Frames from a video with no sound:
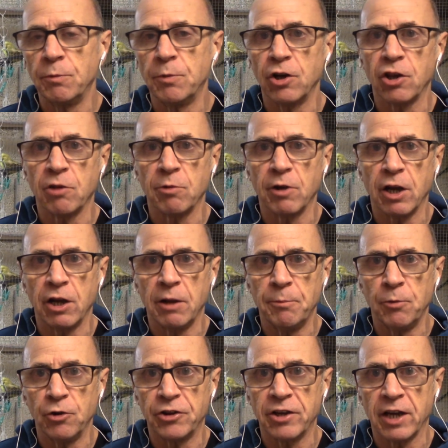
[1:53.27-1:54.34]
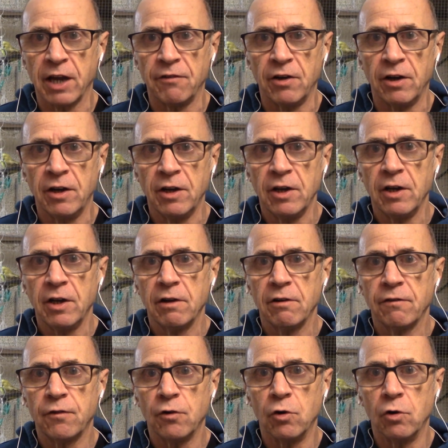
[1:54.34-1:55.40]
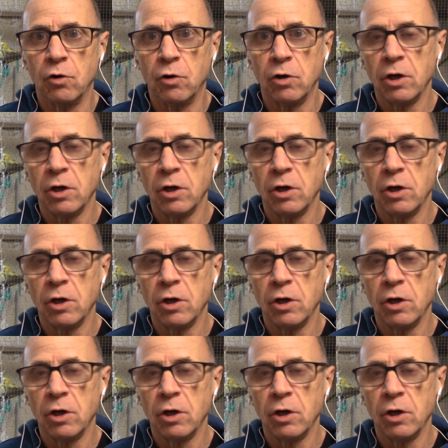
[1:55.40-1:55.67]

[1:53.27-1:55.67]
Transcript: birds we're going to put together for,